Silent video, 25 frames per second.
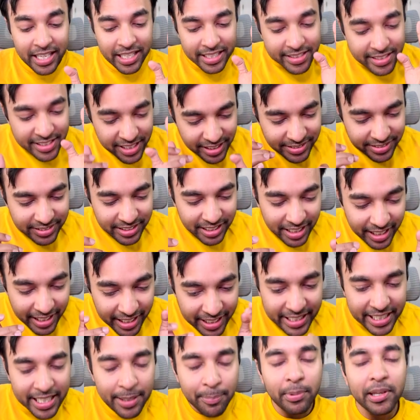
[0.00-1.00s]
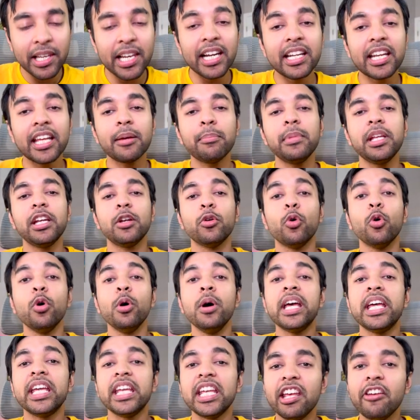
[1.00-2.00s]
Just keep letting me know
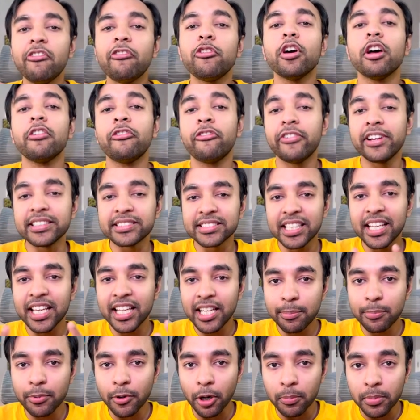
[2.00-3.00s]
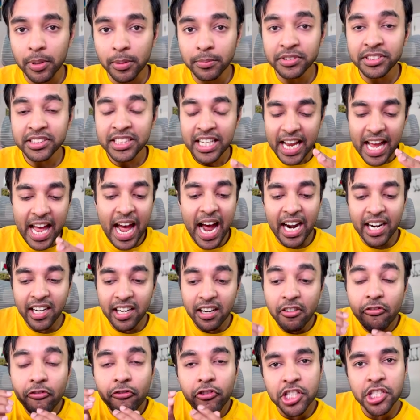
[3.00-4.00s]
if you are facing any problems and
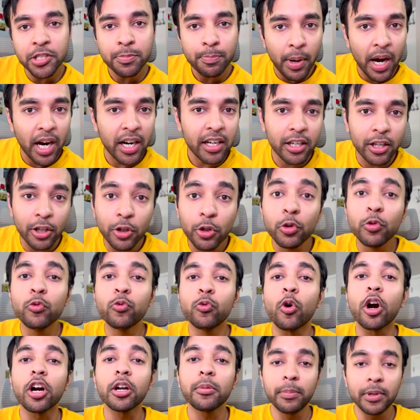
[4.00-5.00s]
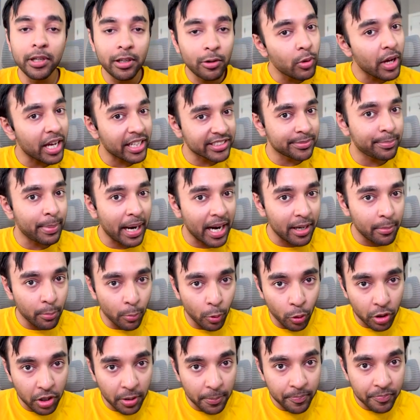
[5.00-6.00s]
which part do you want me to expand
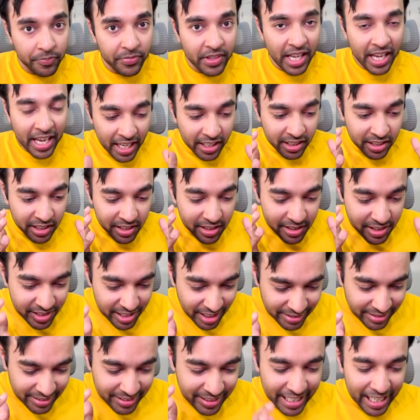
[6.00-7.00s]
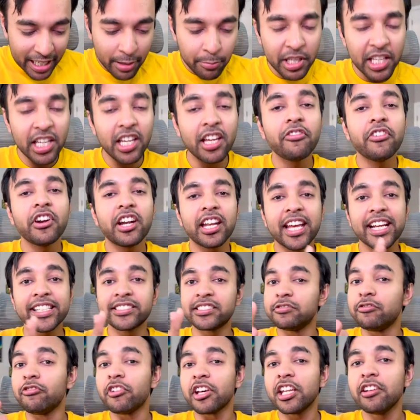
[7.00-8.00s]
more. Just tell me if it
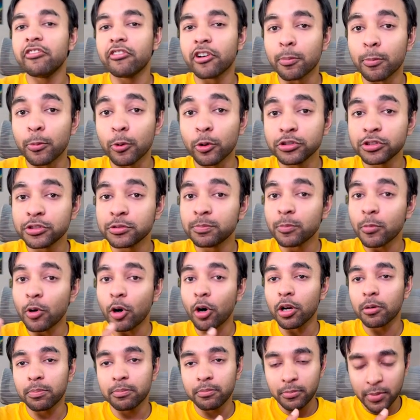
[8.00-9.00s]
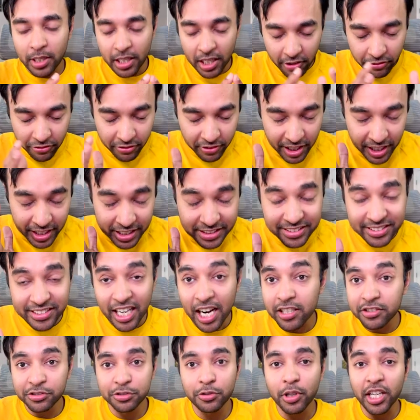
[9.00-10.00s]
gets very verbose or if it
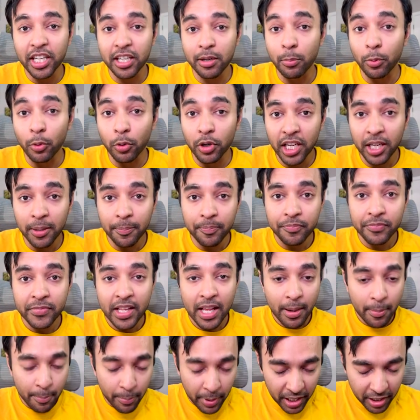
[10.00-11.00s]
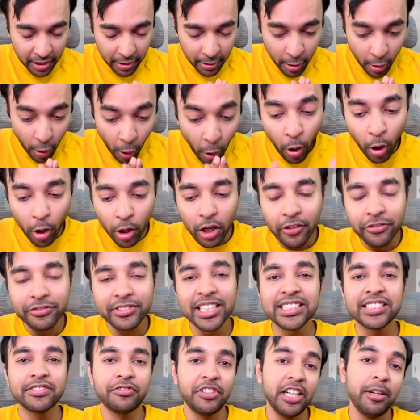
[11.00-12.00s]
starts to get boring. But all of
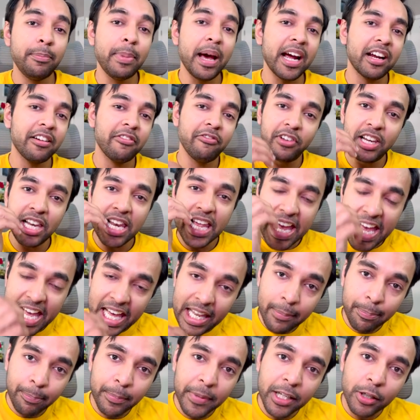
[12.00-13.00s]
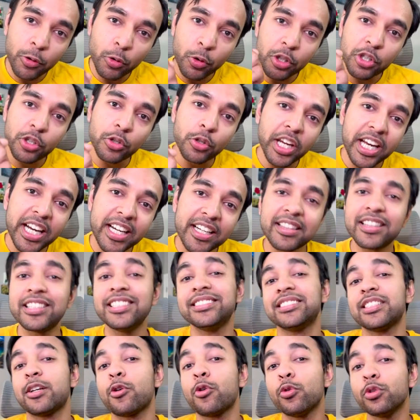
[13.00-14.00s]
this feedback will help me to curate
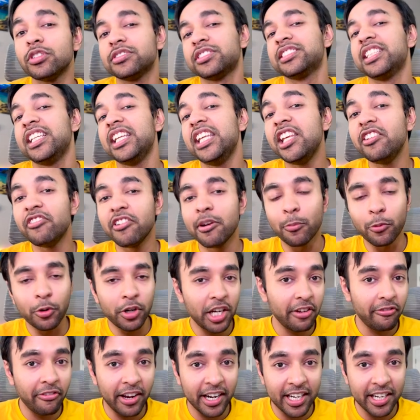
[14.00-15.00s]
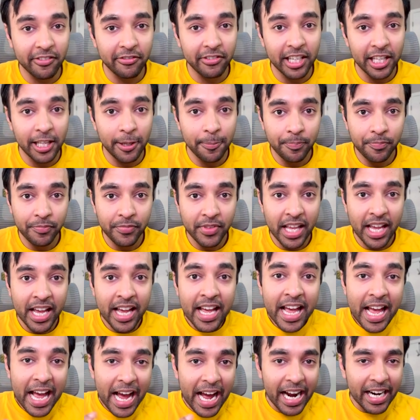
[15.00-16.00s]
this course even more effectively.
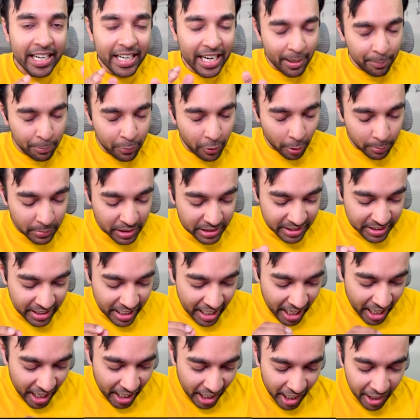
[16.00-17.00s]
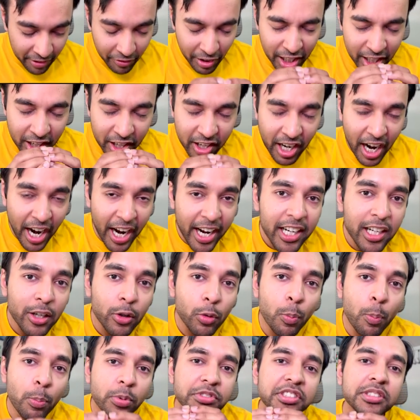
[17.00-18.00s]
And I promise I will try
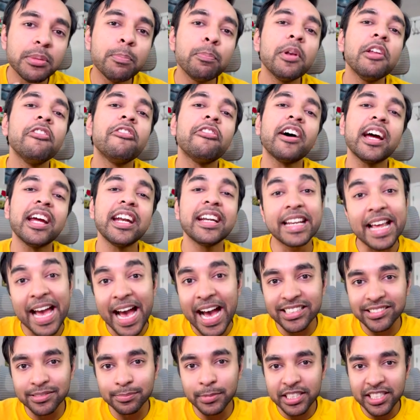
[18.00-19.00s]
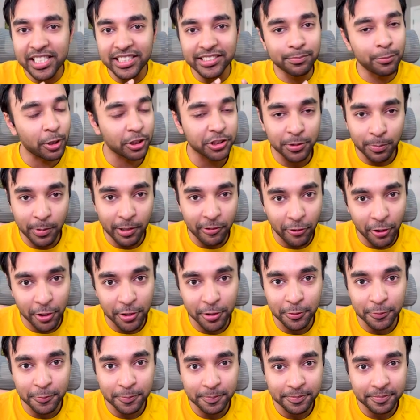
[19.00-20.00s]
to simplify it as much as possible for
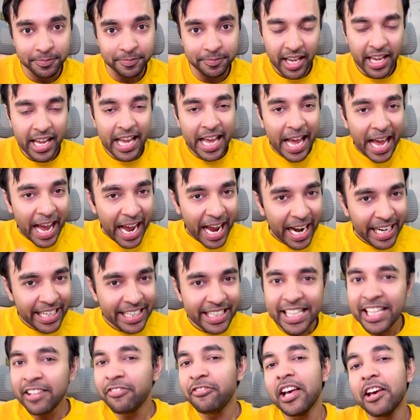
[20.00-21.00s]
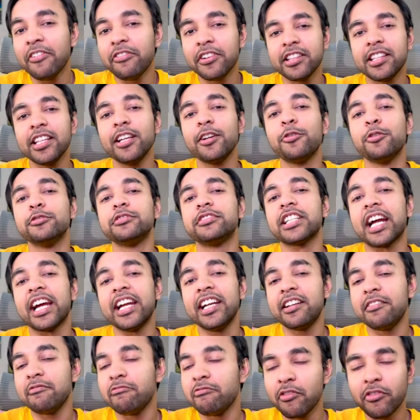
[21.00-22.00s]
you. And if everything goes
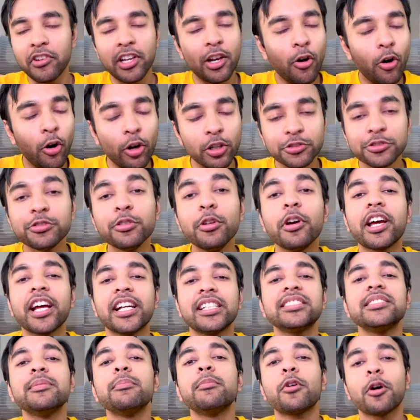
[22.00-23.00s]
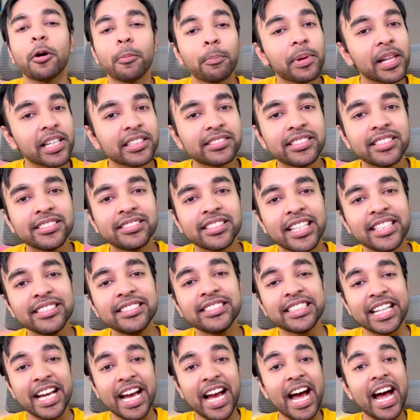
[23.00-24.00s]
right, we will also look at some complex
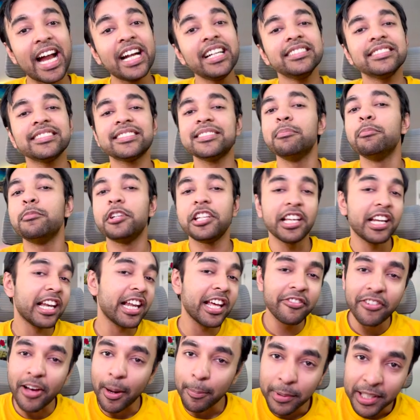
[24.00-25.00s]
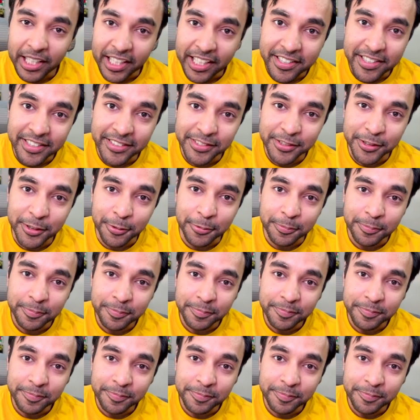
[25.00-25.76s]
designs and some real life applications too.